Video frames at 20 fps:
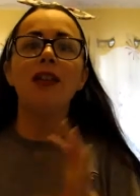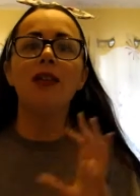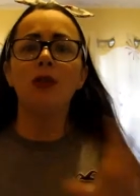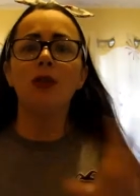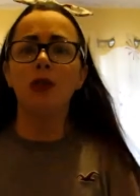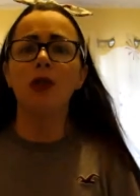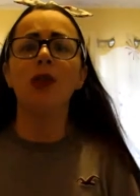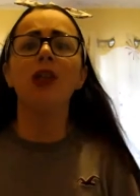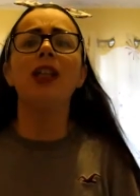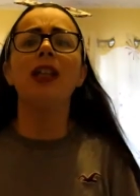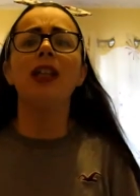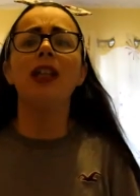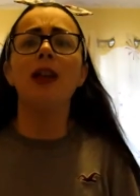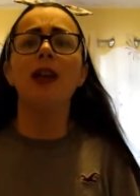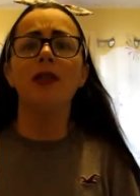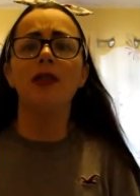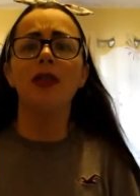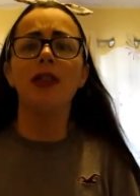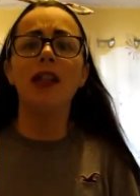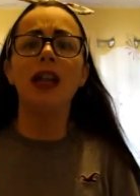to 13
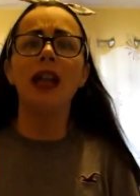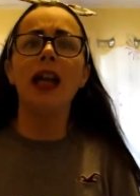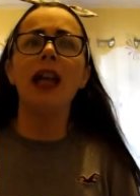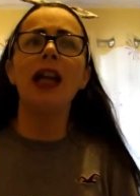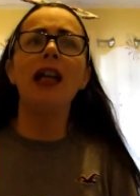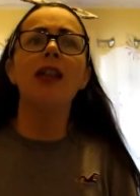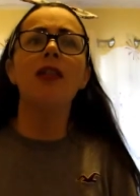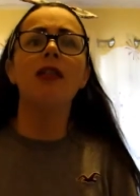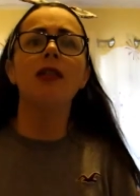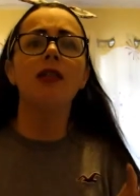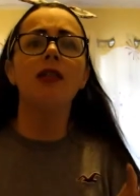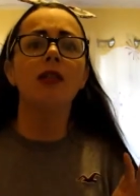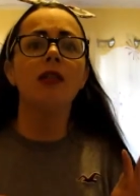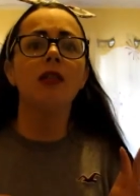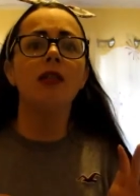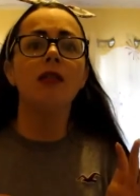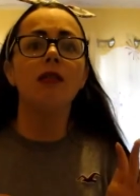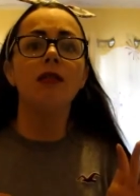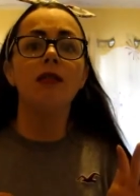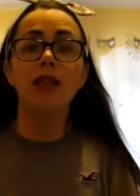hours a day,
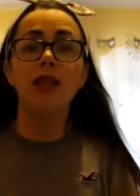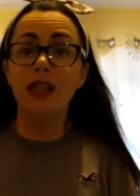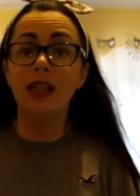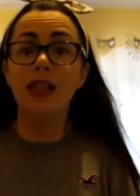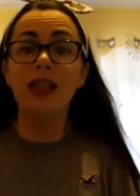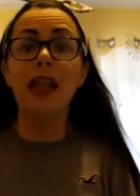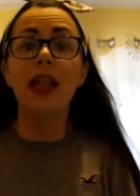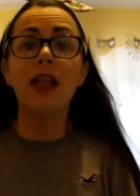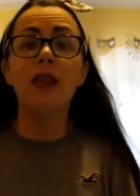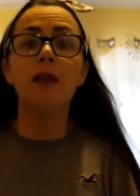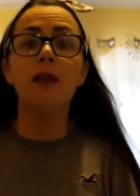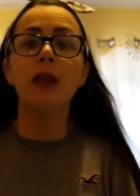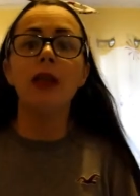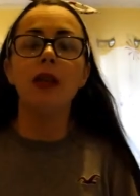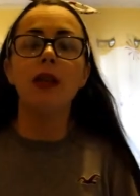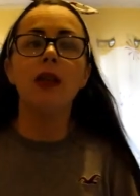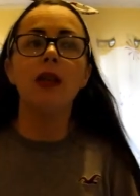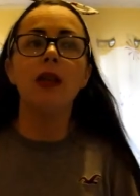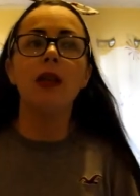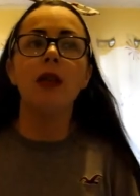6 days a
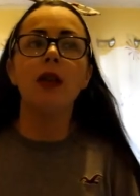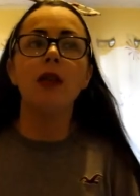week.